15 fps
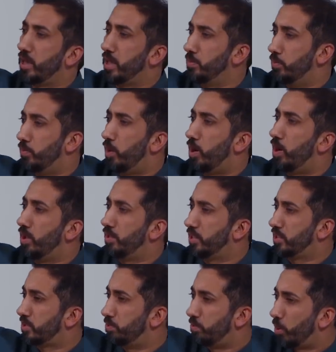type wall
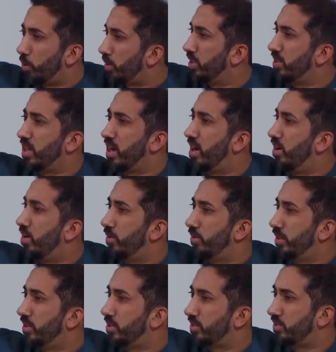that's broken
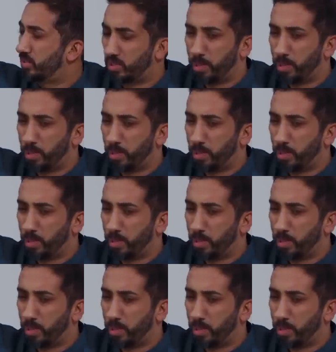down and it's